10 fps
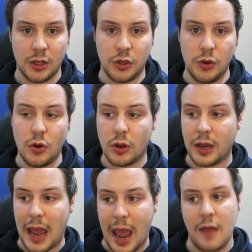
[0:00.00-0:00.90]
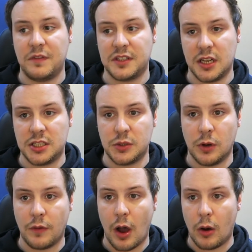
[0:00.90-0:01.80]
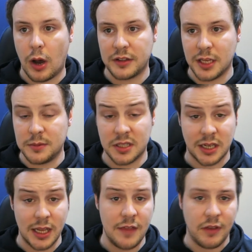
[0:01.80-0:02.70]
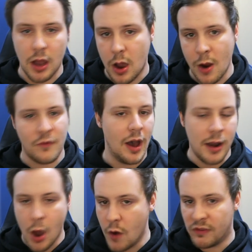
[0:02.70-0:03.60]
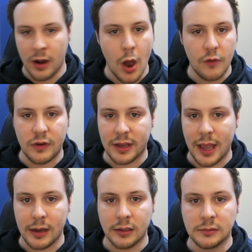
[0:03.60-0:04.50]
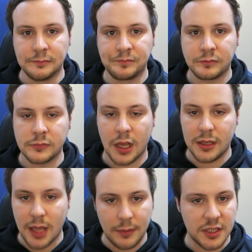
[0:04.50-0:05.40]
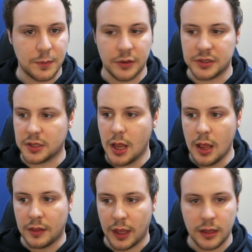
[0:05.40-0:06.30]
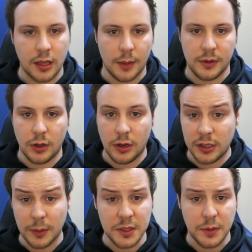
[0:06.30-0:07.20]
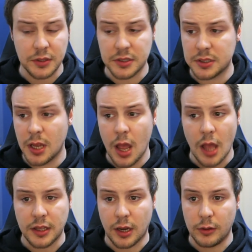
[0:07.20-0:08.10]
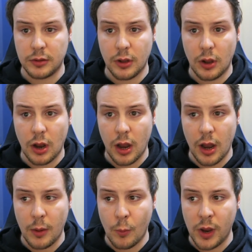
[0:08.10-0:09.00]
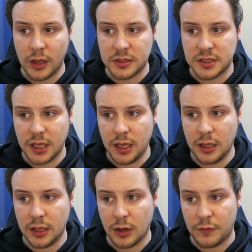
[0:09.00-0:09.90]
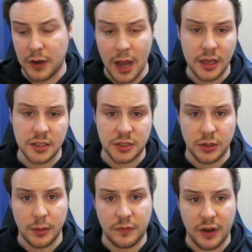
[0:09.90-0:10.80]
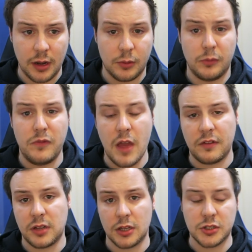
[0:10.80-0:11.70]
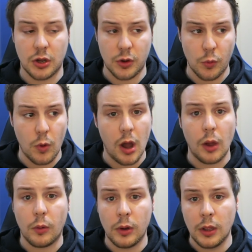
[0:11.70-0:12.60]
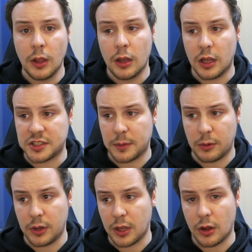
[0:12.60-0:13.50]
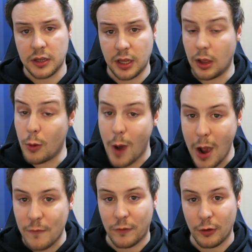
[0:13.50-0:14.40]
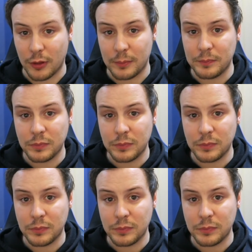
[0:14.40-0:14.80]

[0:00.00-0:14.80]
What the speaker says: You're not going to have this issue of, oh, our team's just leaving over and over and over again. Endemic sponsors, they can come in. Non-endemic sponsors, we are seeing, Fnatic has joined. Fnatic would never touch COD in a while. Last time they were in COD, it didn't go well for them.